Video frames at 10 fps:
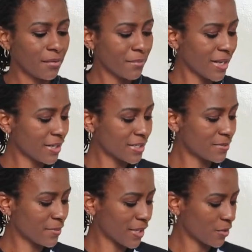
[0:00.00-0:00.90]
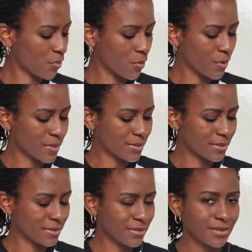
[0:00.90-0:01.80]
my next make
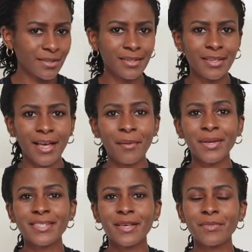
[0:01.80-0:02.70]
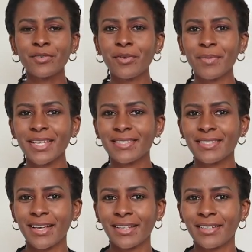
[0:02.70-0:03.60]
was, I made something for my
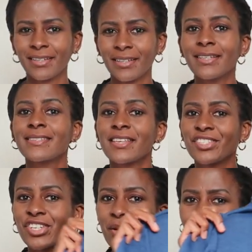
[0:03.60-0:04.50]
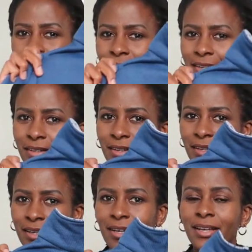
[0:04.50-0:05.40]
son. It's a jumper.
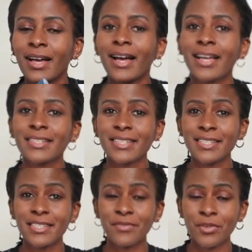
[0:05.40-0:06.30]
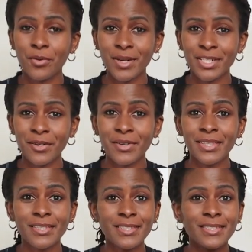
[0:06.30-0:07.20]
And yes, if you're wondering,
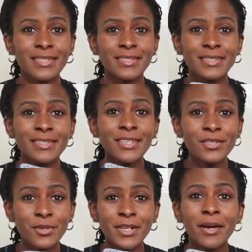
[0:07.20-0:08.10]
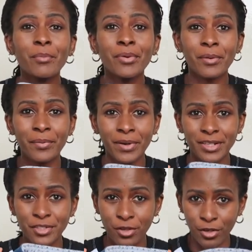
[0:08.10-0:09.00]
this is season
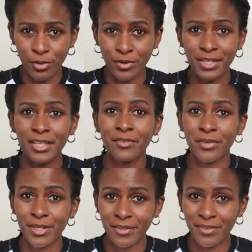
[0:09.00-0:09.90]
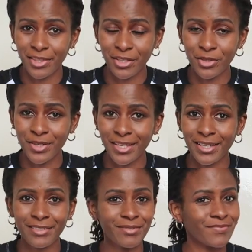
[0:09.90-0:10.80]
appropriate clothing if you live in the UK.